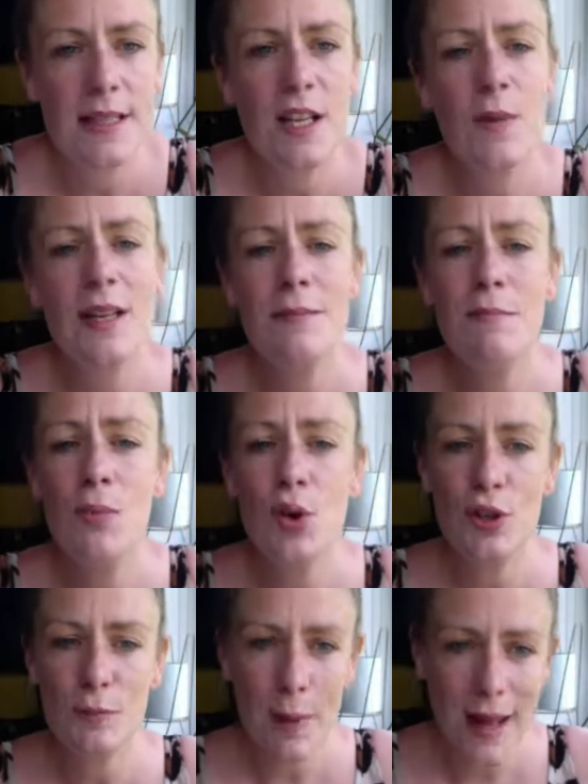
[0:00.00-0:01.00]
So it's
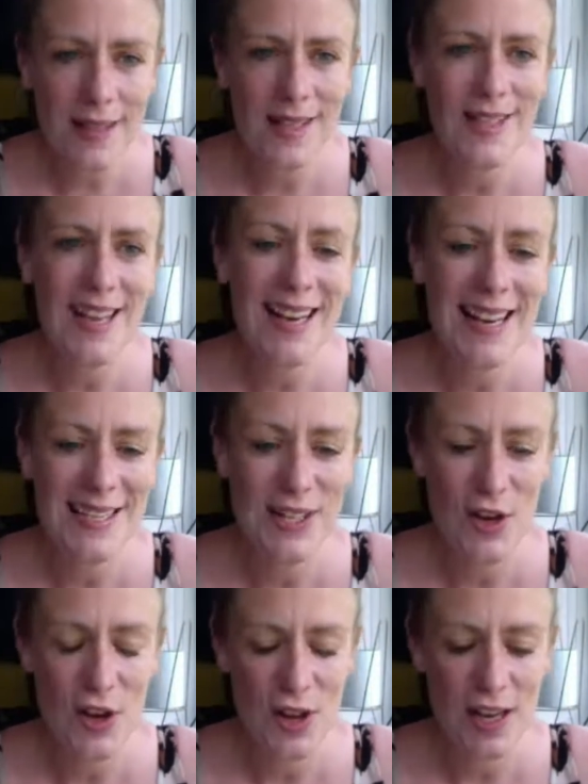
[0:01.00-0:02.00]
much better to
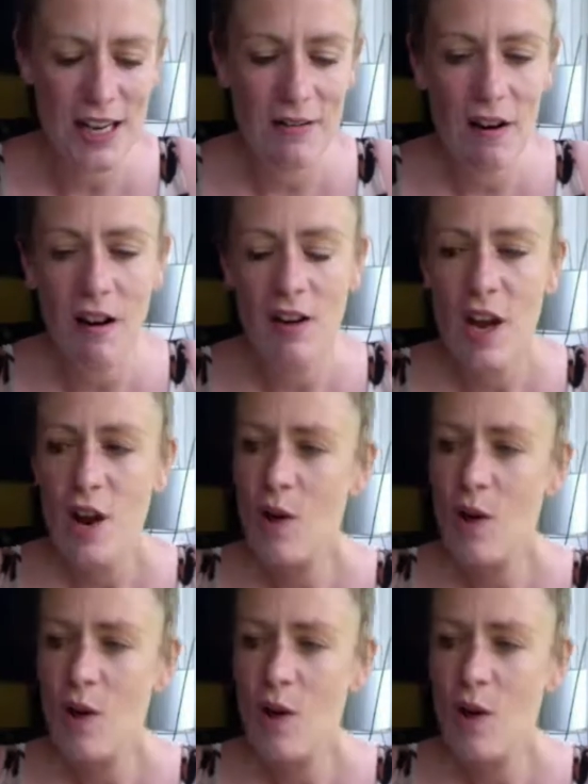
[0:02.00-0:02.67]
listen earlier on